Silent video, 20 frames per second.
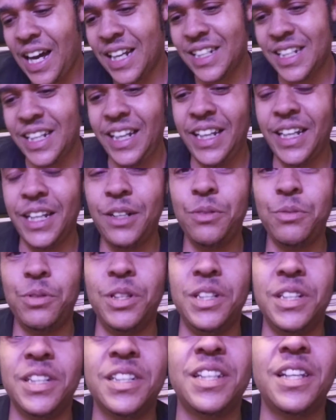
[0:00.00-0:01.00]
I did
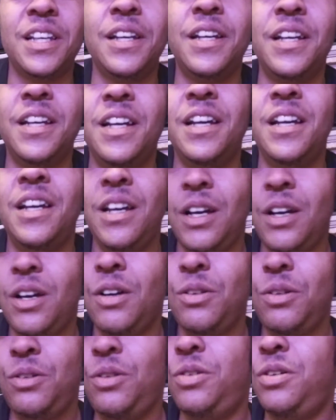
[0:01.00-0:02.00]
was,
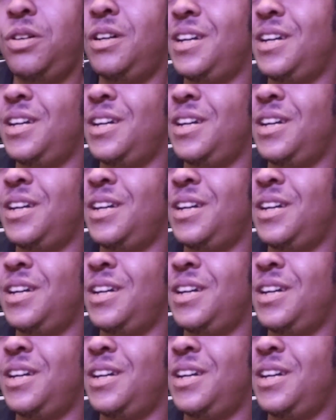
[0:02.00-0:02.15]
one